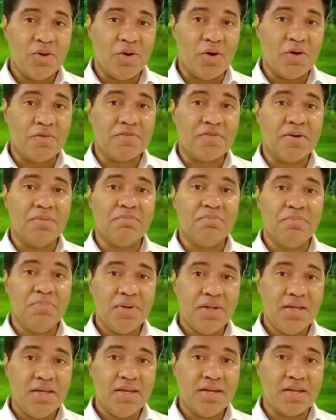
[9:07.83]
of
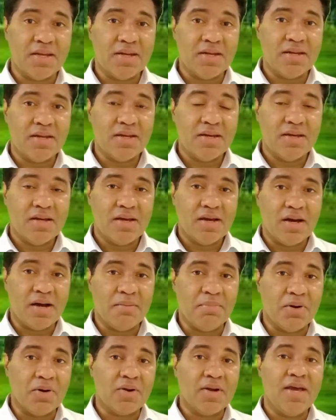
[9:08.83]
complaining
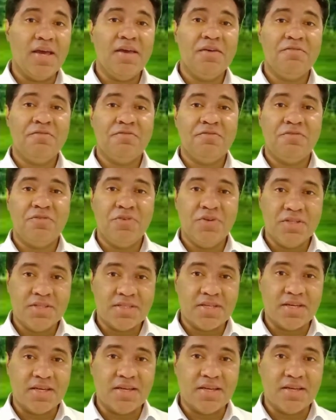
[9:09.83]
about
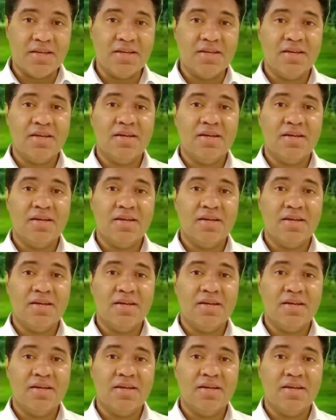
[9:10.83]
everything